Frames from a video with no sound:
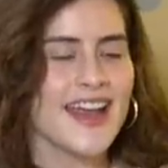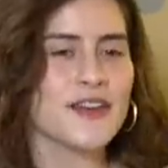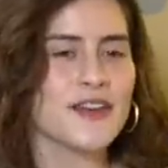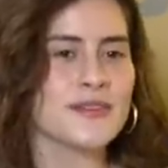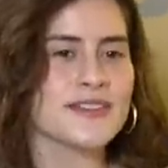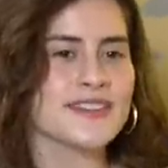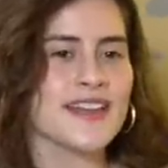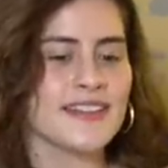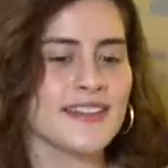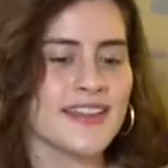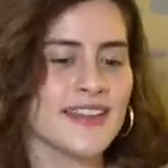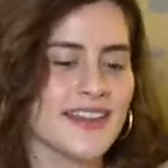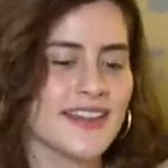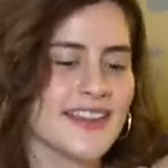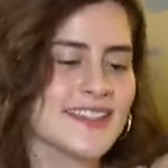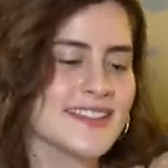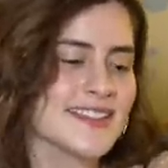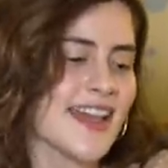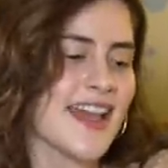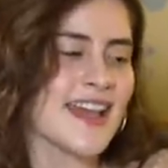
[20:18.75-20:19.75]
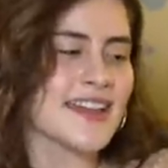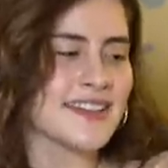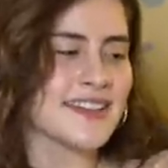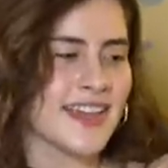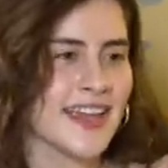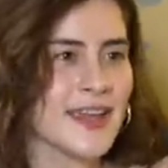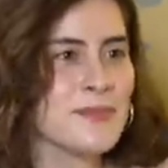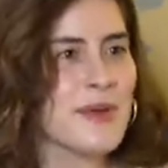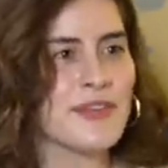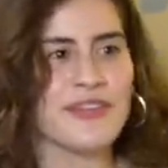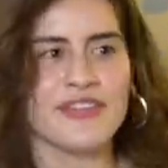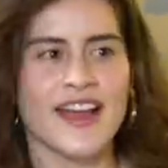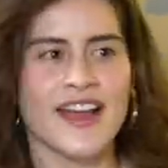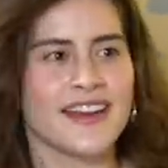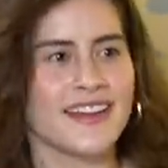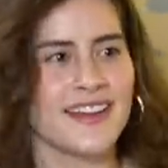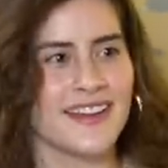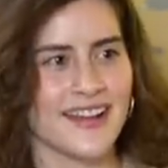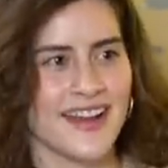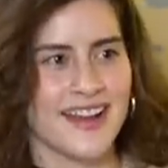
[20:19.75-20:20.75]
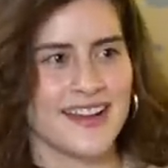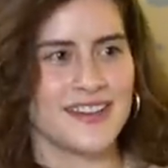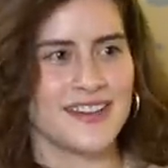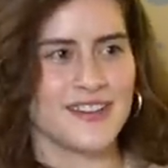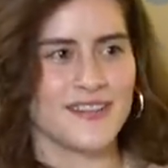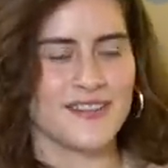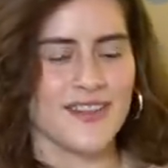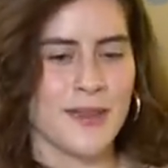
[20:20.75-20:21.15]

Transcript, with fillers: And it was that like, it's, I gamified it kind mm.